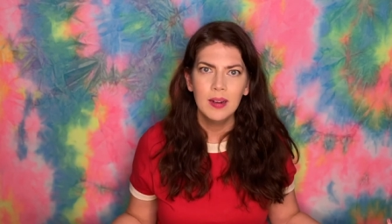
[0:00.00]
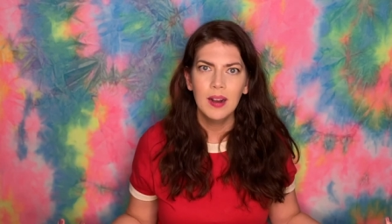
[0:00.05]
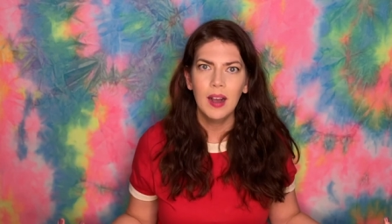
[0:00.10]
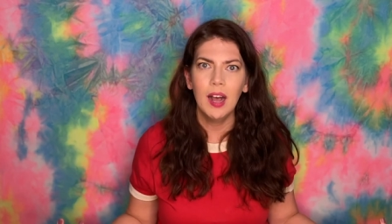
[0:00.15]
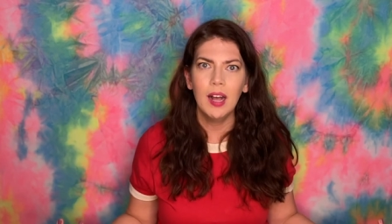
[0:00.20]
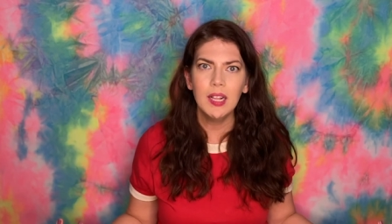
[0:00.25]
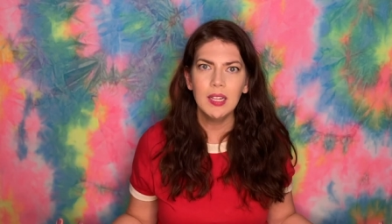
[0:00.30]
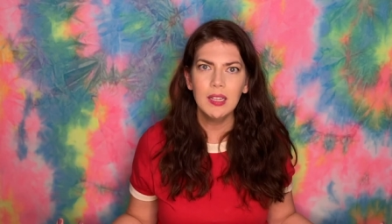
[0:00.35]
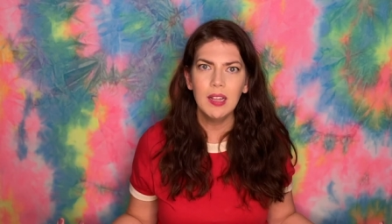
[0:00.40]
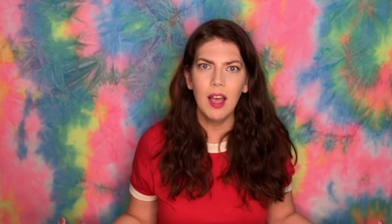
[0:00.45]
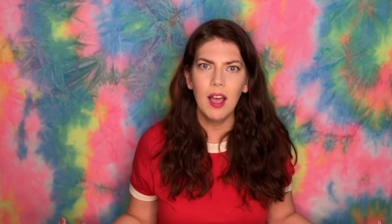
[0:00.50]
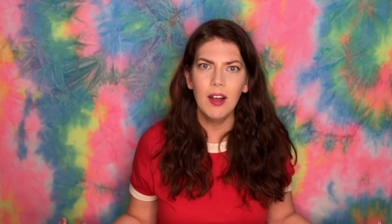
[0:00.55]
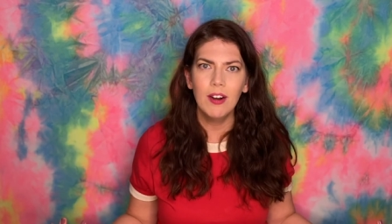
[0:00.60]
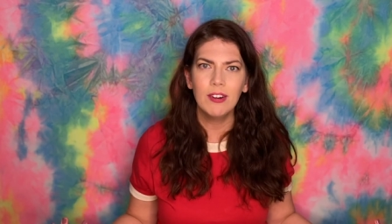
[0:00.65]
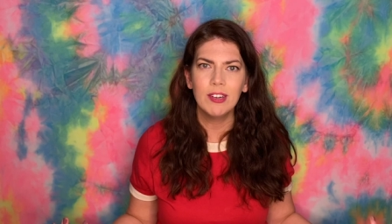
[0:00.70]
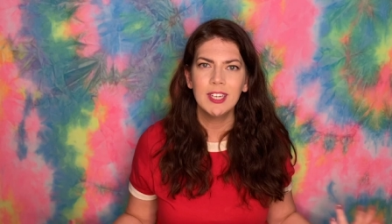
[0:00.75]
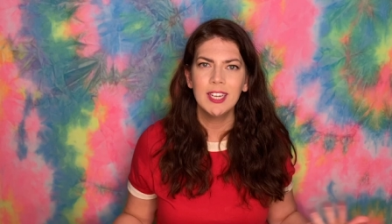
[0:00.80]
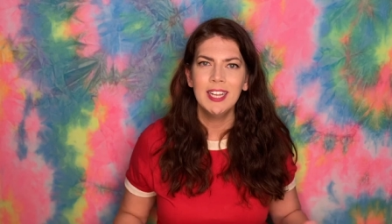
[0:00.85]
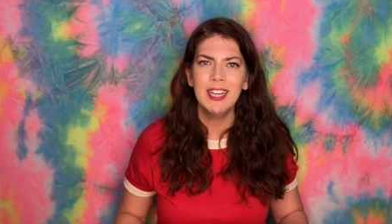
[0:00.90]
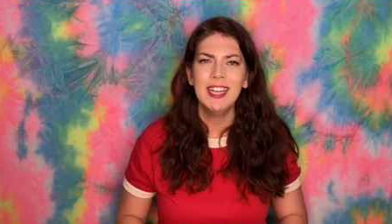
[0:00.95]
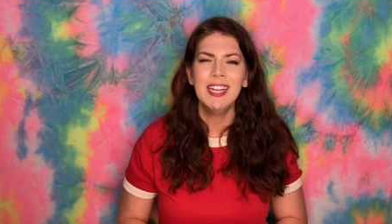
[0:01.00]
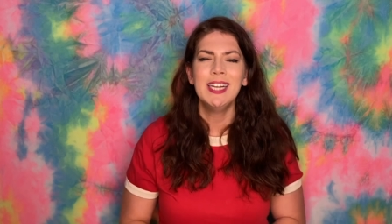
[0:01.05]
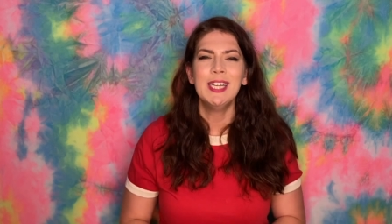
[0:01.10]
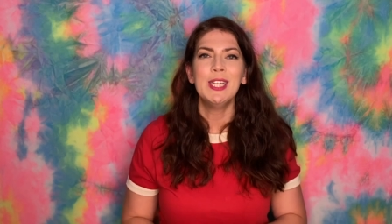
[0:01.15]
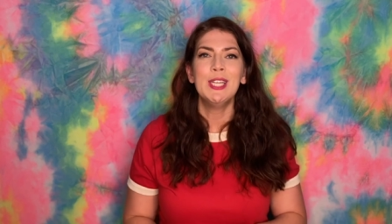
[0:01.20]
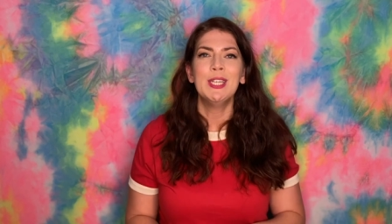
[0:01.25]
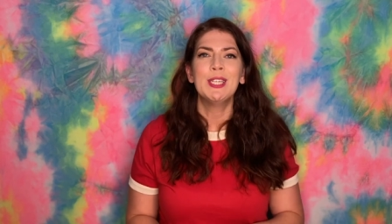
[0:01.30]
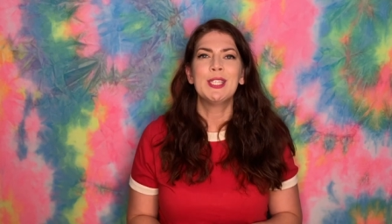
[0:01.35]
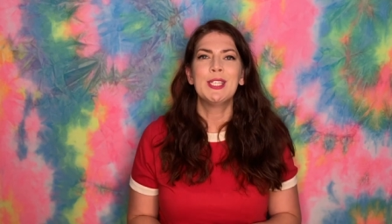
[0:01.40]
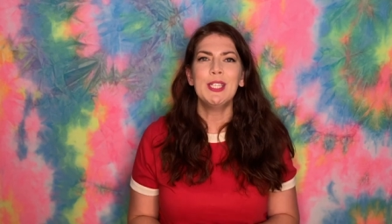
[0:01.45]
Hello.
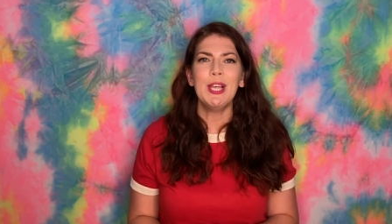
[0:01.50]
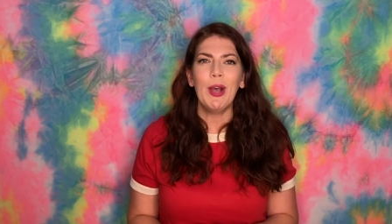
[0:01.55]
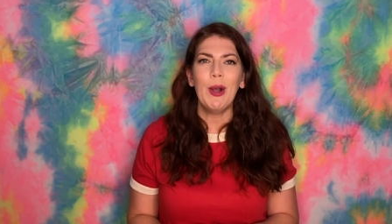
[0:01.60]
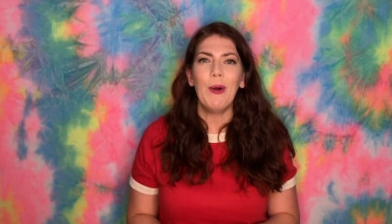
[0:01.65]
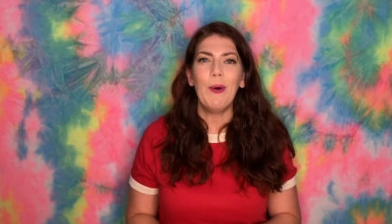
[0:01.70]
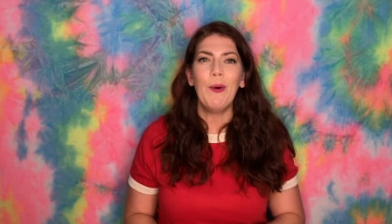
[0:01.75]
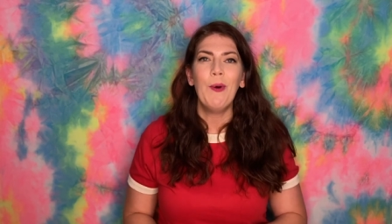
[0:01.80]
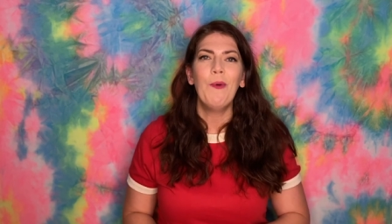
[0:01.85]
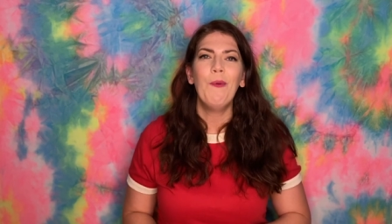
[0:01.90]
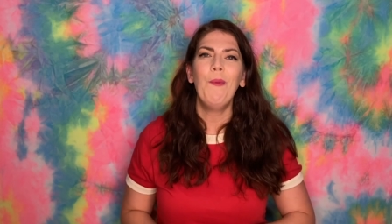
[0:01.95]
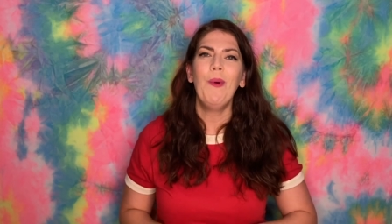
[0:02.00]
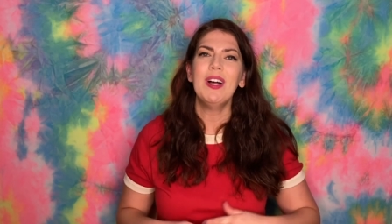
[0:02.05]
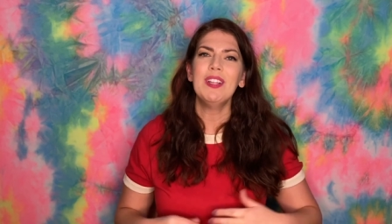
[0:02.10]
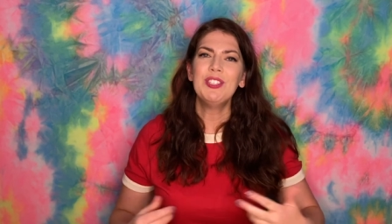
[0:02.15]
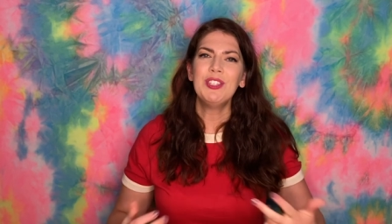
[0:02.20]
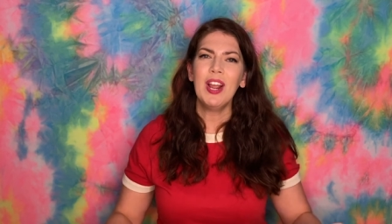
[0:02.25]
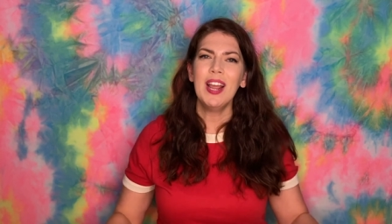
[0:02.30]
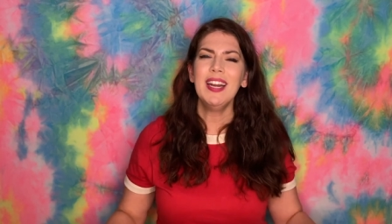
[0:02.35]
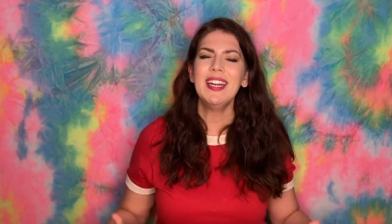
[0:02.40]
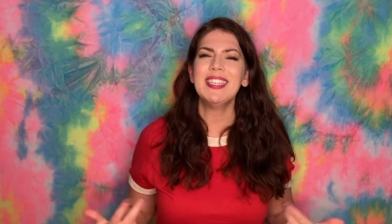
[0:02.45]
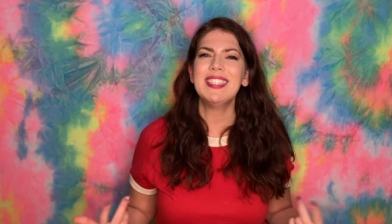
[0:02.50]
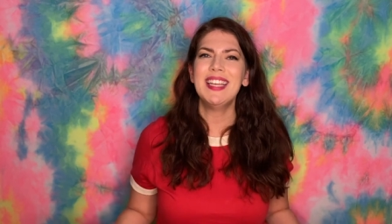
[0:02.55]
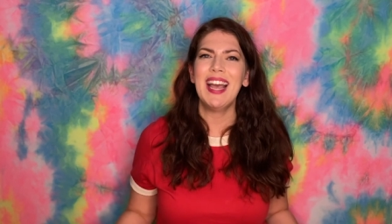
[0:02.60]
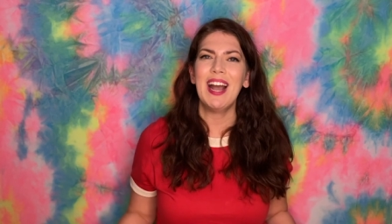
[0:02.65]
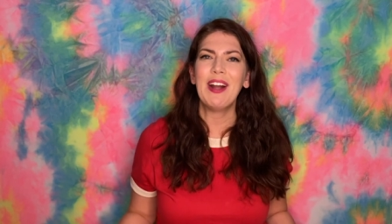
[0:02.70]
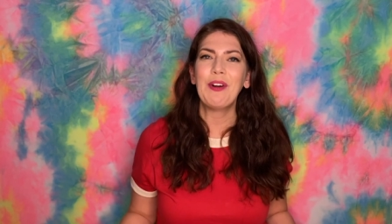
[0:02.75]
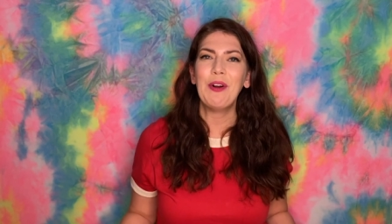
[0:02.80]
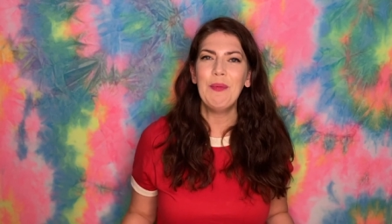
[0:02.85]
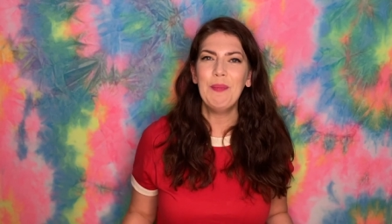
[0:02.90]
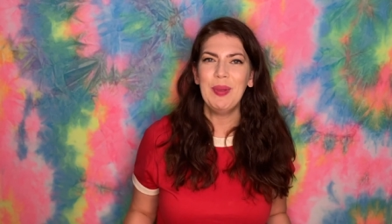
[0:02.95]
So, while trying to
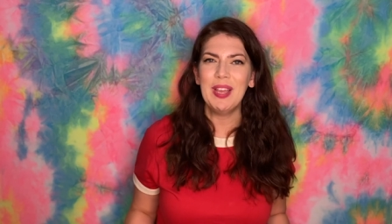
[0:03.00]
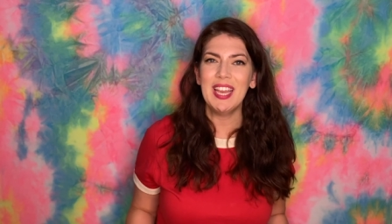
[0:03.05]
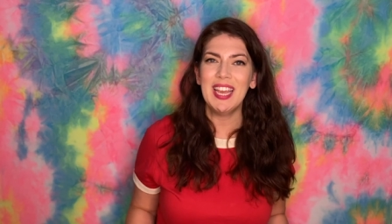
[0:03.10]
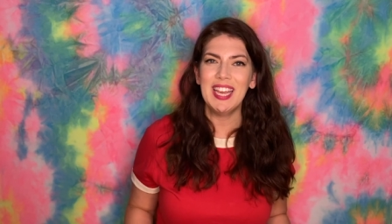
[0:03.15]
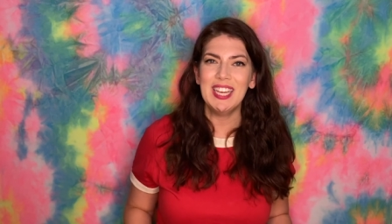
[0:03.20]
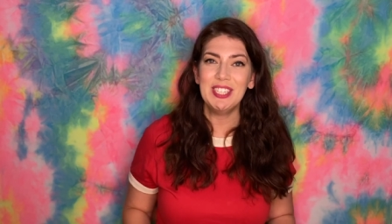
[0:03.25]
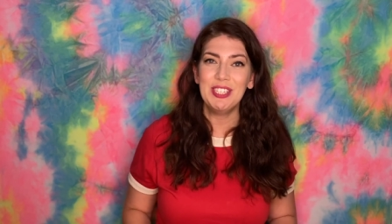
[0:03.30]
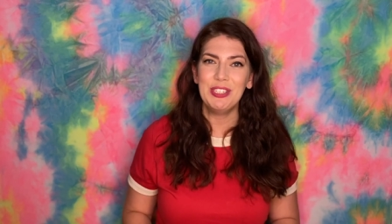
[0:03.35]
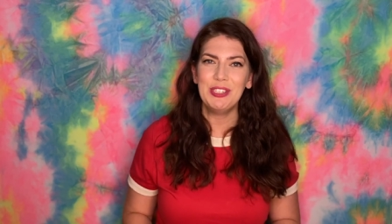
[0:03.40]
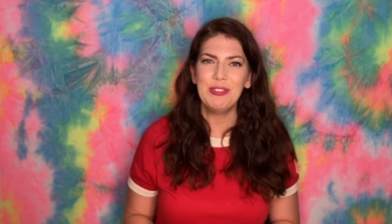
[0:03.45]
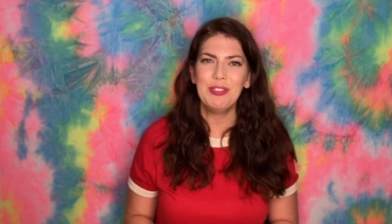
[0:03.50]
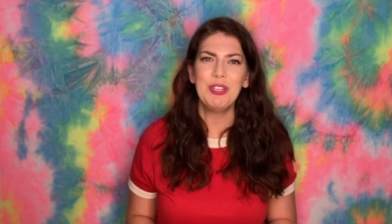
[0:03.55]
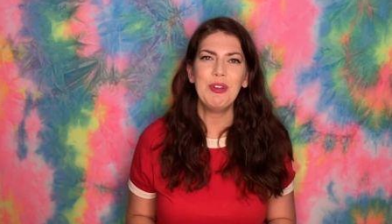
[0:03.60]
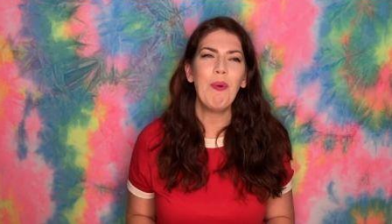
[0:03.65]
tackle big issues,